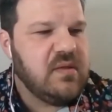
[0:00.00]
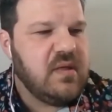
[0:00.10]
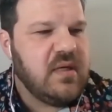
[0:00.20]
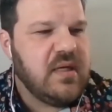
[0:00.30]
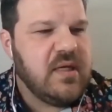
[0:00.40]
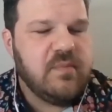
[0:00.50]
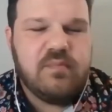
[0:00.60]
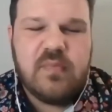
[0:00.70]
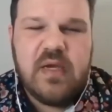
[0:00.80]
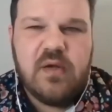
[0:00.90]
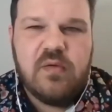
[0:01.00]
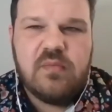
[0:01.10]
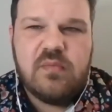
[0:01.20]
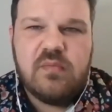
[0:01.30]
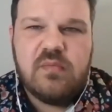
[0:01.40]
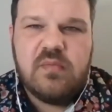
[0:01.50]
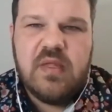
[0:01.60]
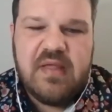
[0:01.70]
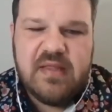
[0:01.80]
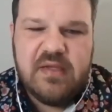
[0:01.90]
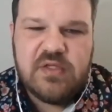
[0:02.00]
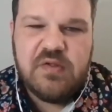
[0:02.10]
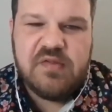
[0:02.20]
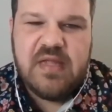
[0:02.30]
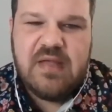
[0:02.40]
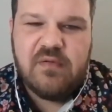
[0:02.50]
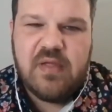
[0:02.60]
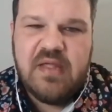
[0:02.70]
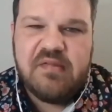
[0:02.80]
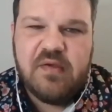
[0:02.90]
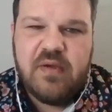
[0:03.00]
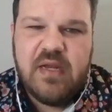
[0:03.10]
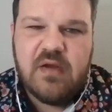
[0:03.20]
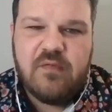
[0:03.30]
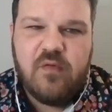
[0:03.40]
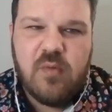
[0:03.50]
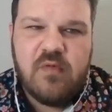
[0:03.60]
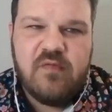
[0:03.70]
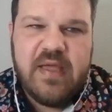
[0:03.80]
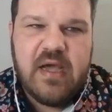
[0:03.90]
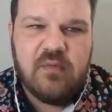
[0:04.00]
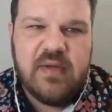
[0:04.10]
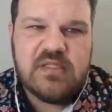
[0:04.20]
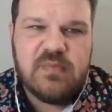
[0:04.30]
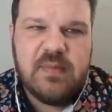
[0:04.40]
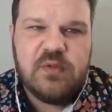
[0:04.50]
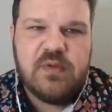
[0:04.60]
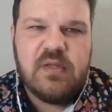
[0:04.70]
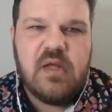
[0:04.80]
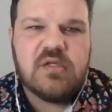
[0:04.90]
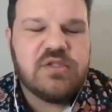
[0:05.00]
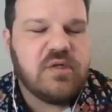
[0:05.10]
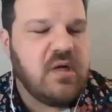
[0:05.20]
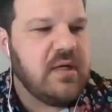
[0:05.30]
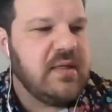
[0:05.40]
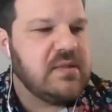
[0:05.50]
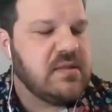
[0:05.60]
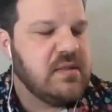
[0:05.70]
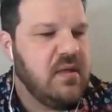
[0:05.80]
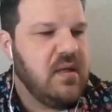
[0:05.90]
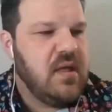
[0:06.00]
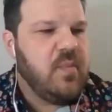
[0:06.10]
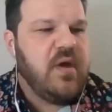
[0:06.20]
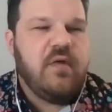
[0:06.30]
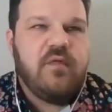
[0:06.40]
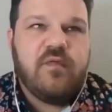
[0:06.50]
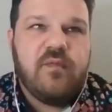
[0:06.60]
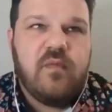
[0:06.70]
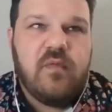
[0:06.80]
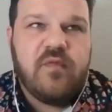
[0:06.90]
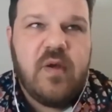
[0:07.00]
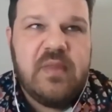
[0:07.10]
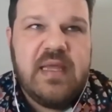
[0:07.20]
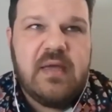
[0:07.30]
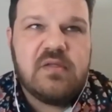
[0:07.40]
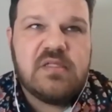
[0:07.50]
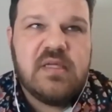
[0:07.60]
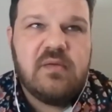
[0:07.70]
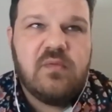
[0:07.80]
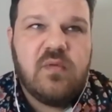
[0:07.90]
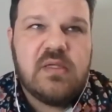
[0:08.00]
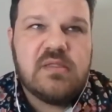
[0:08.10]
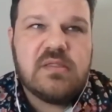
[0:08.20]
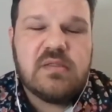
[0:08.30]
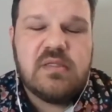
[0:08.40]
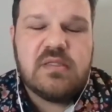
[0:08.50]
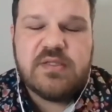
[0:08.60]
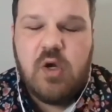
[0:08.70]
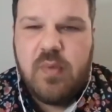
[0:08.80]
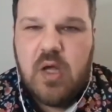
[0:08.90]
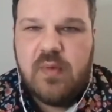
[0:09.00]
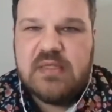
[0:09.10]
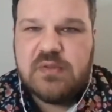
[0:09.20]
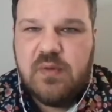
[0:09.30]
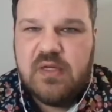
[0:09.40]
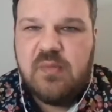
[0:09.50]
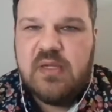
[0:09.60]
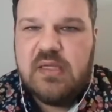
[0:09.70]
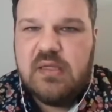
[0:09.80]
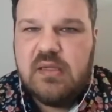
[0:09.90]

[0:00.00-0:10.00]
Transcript: I know it sounded like you chose a novel as a greater form of outreach, maybe to a larger audience, but from the outset, was the scope always going to be